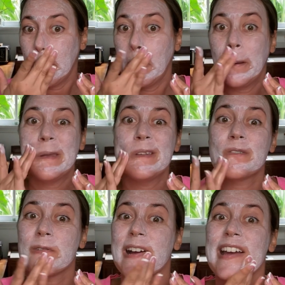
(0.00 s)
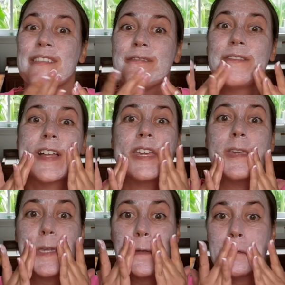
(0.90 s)
any dry,
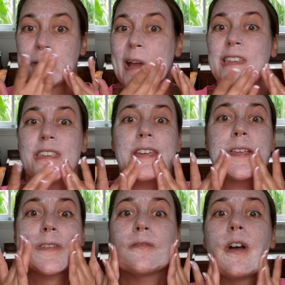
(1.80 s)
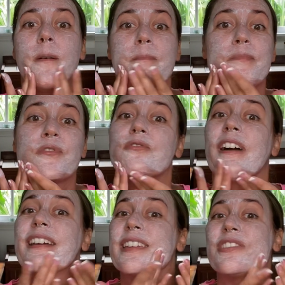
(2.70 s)
flaky redness from
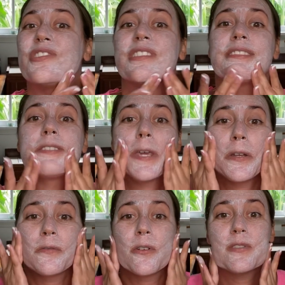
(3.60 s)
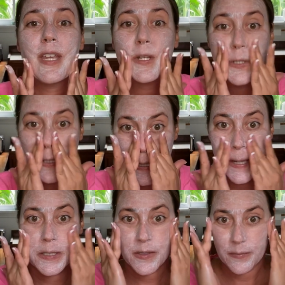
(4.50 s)
dry, itchy skin, rosacea,
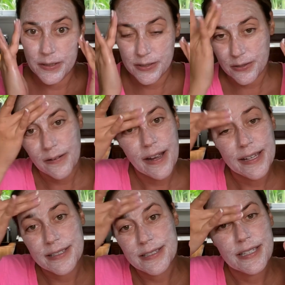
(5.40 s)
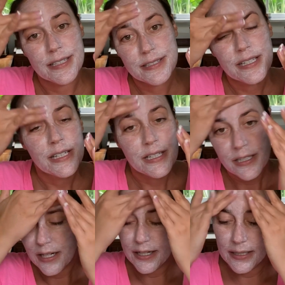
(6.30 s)
eczema, psoriasis.
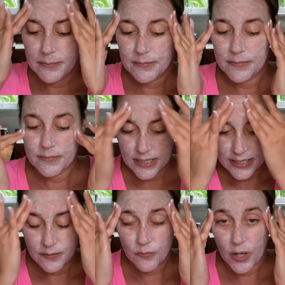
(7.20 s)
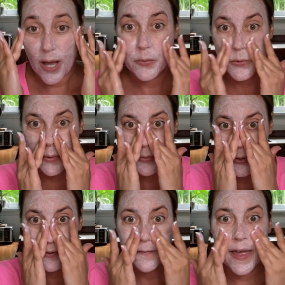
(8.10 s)
It helps
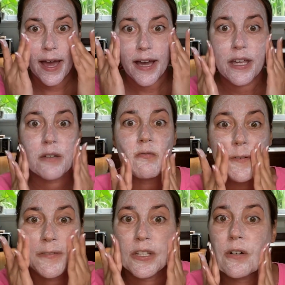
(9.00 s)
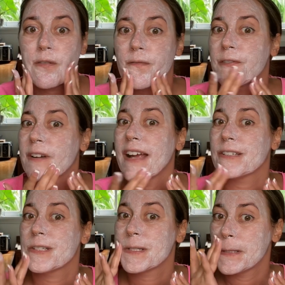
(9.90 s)
remove that and reveal
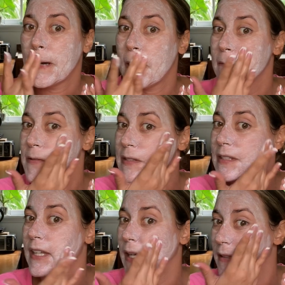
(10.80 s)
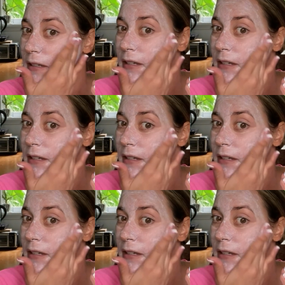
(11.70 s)
fresh, soft skin.